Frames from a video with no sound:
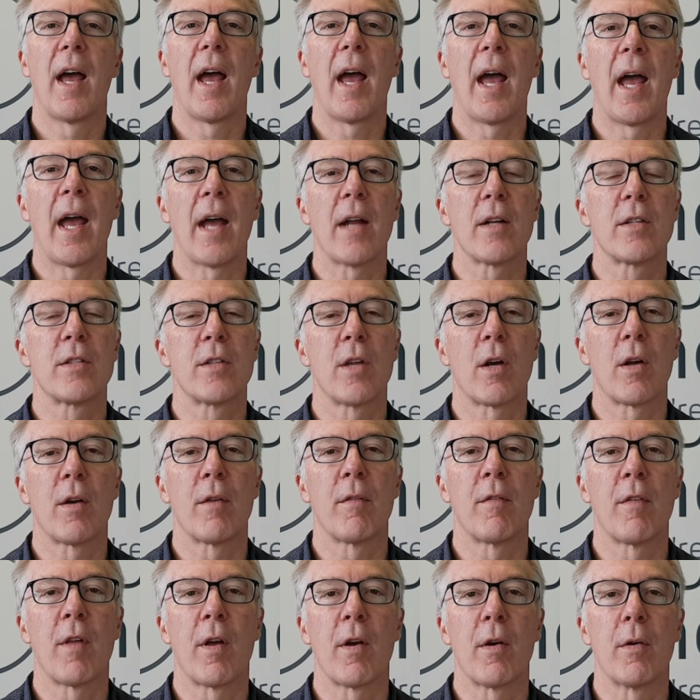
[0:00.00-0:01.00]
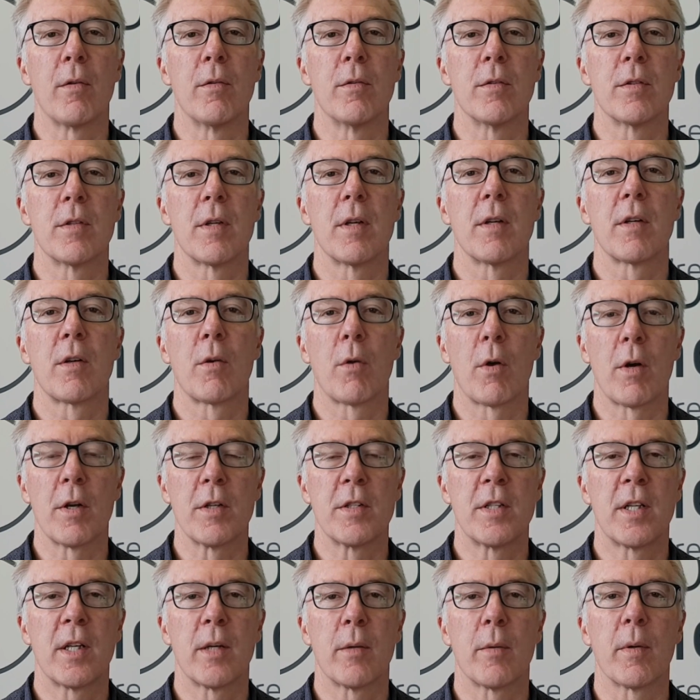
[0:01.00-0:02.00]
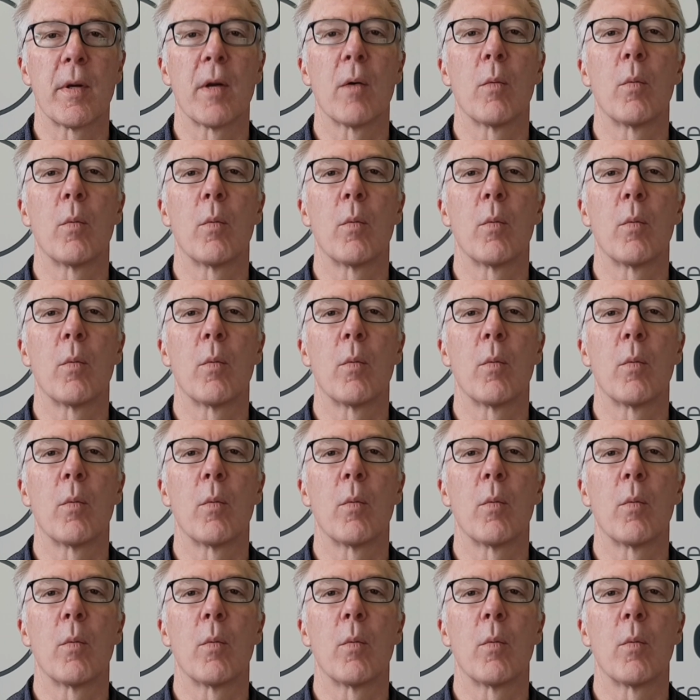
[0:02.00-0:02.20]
Outside of those criteria,